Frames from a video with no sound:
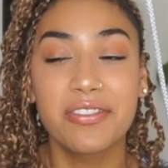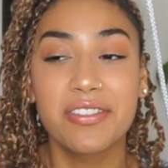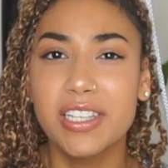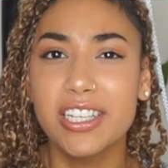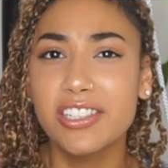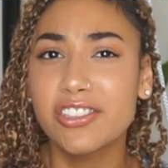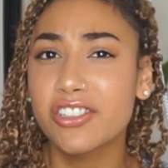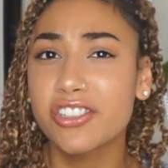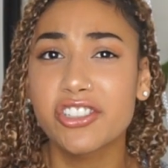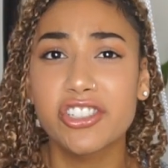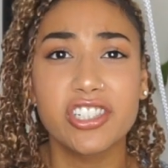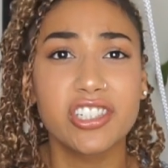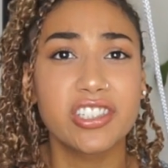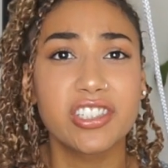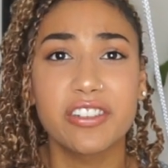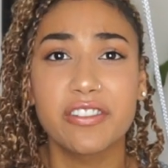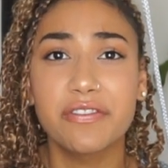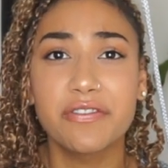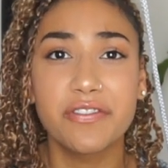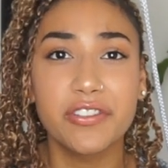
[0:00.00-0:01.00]
These are
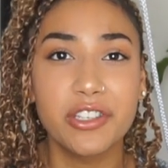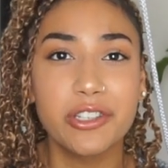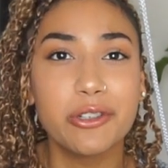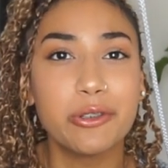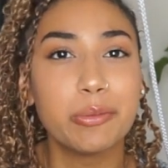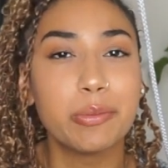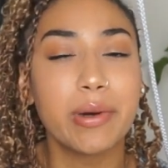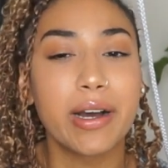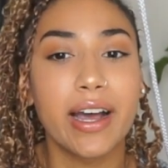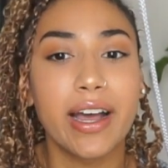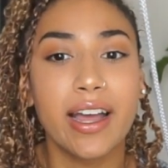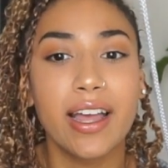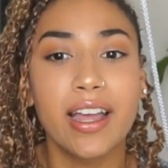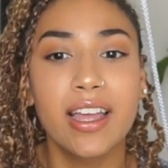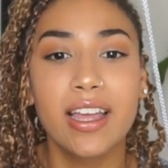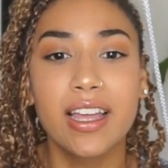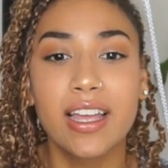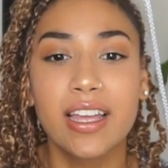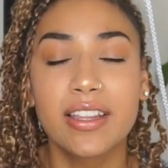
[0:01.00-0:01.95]
just a few, but